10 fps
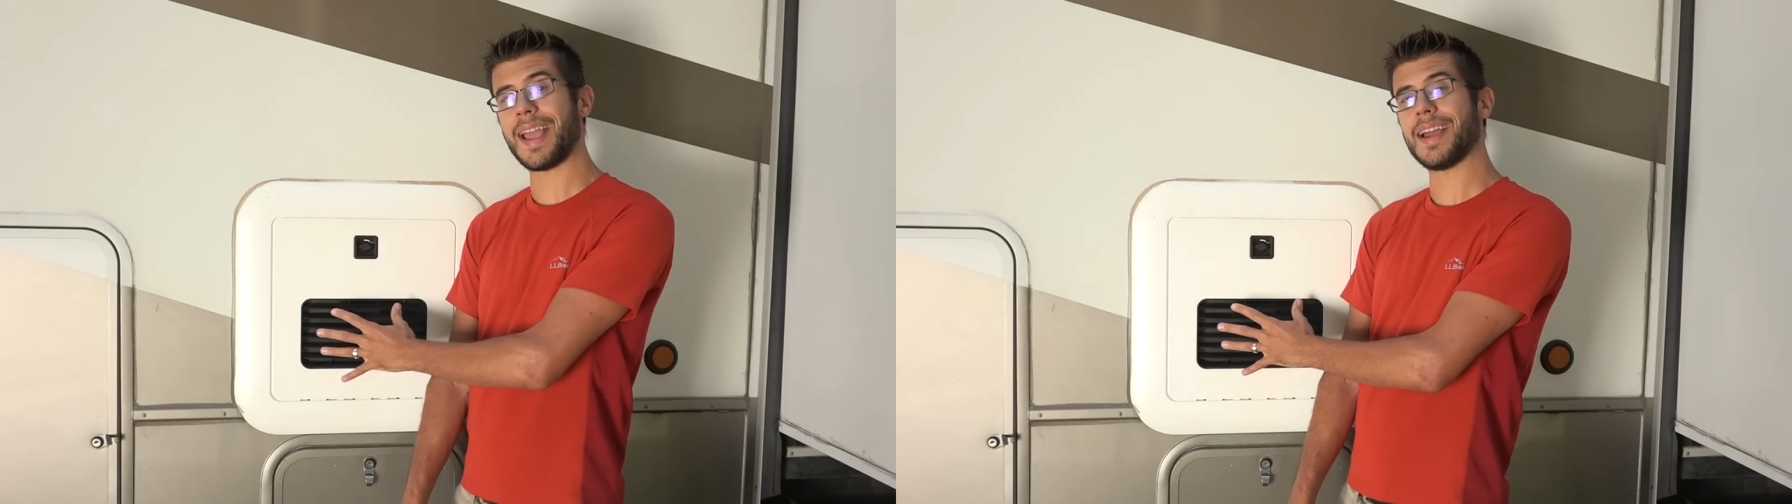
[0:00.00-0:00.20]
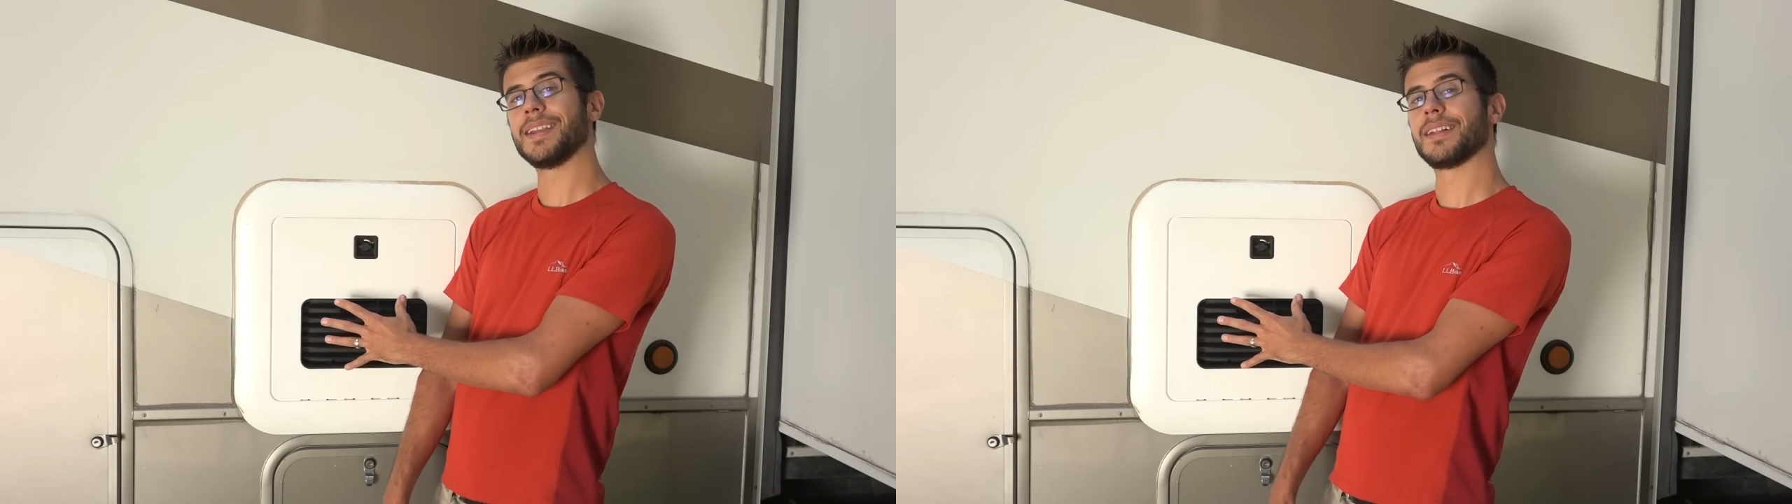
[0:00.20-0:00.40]

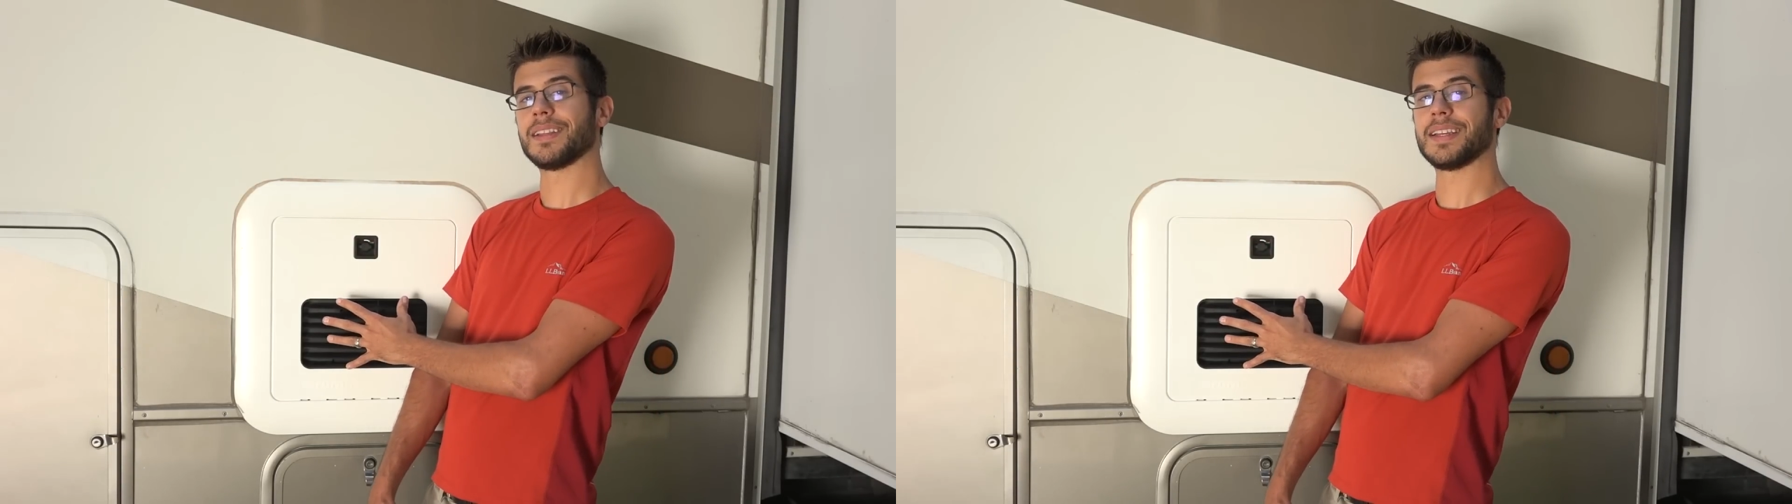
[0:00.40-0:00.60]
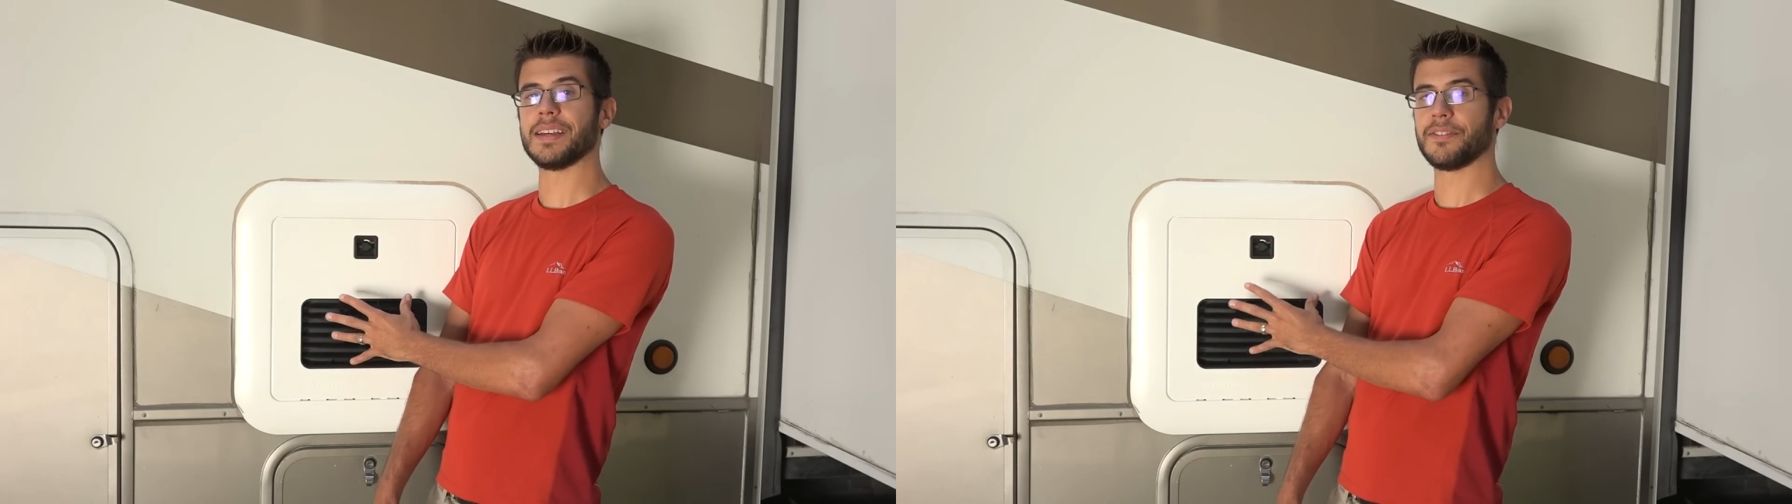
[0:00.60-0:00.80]
and
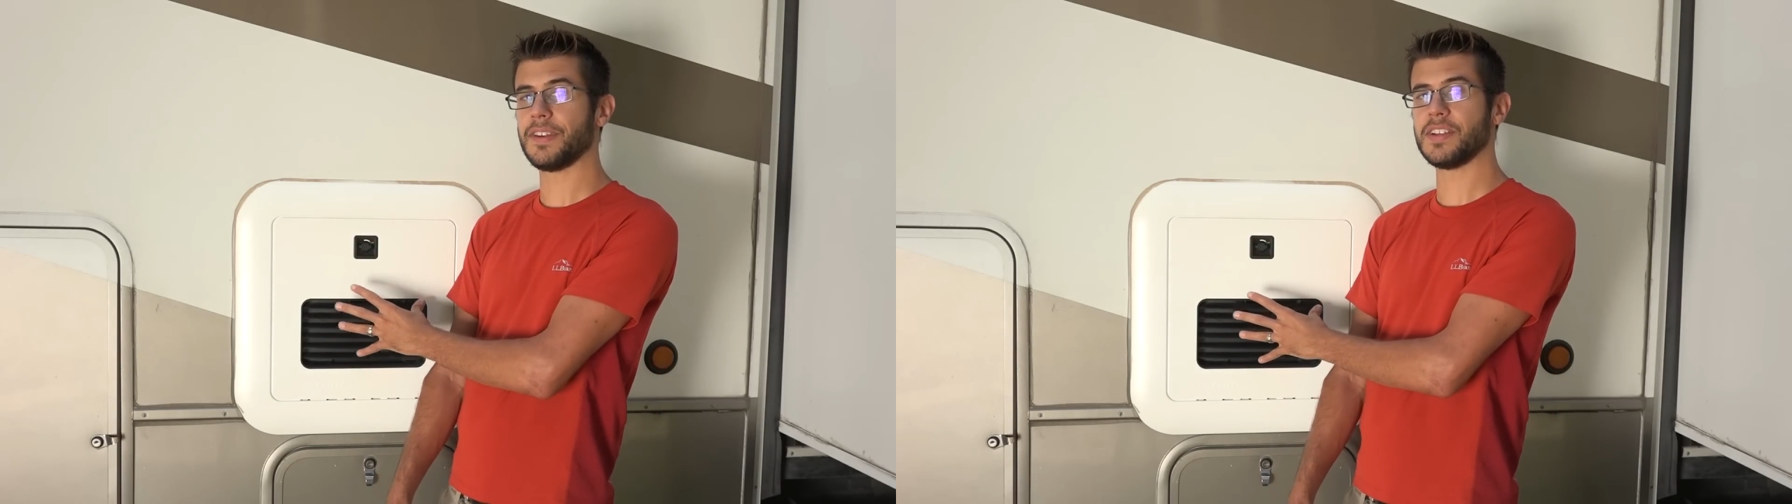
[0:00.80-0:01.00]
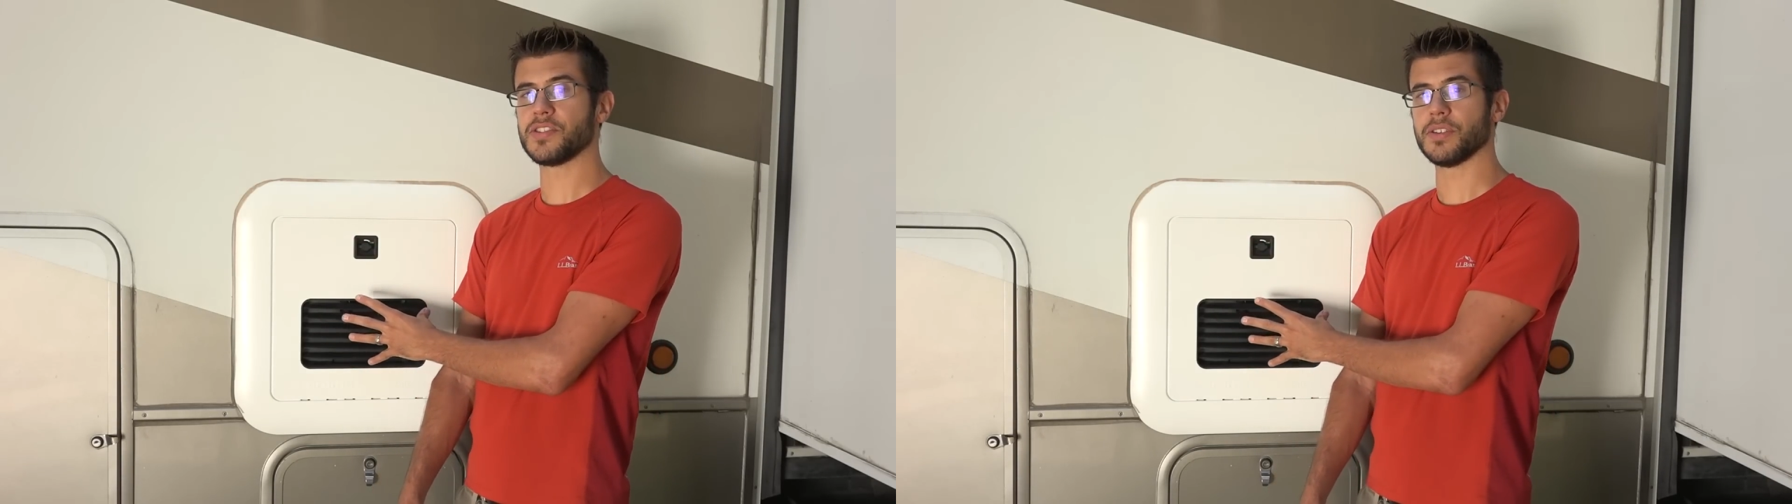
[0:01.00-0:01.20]
cleaning
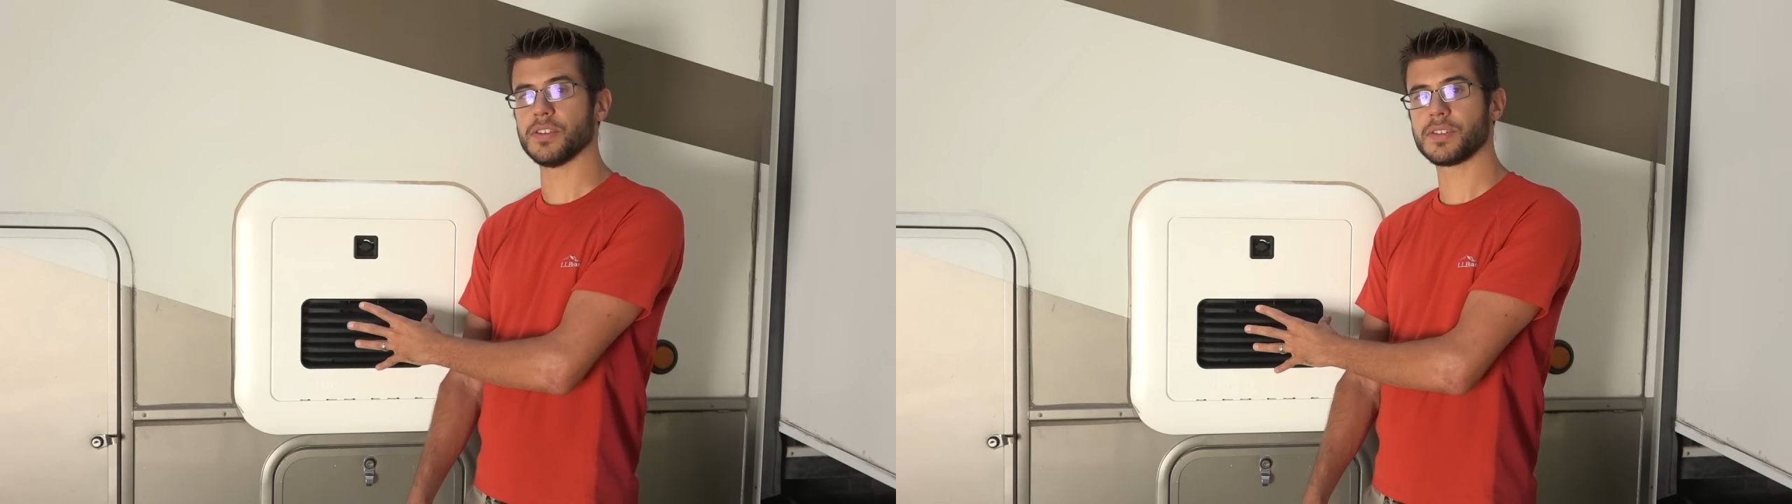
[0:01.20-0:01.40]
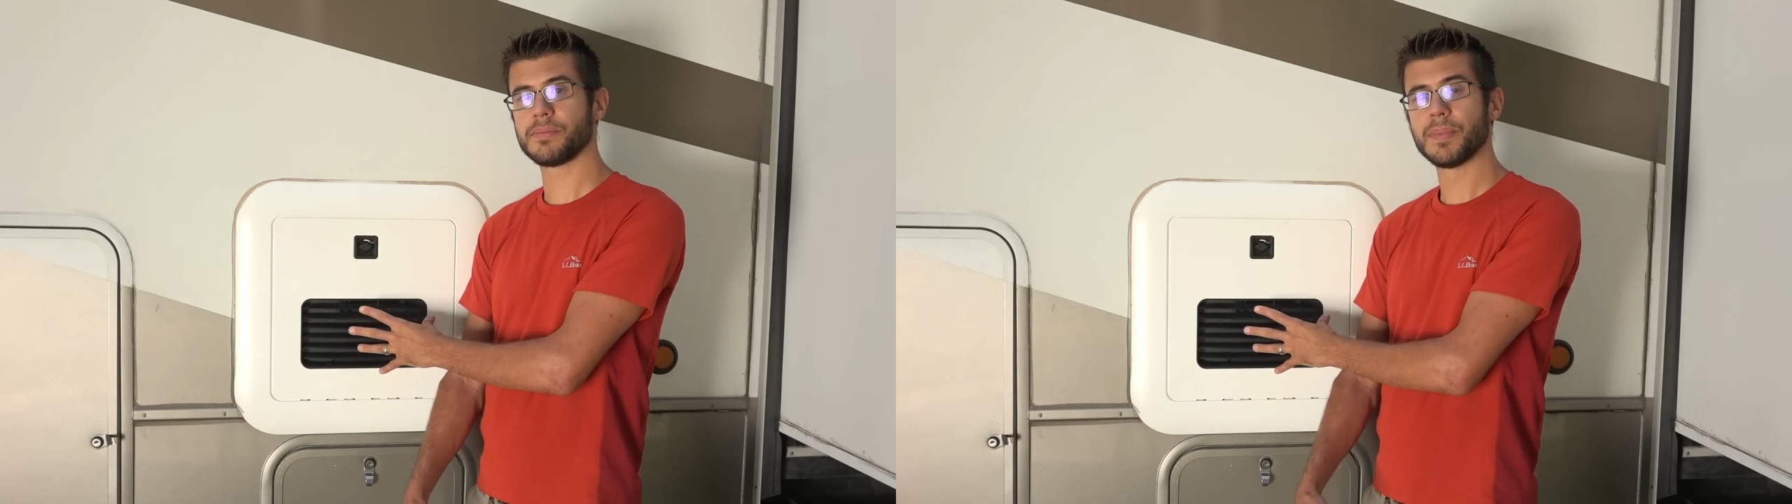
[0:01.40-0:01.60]
features.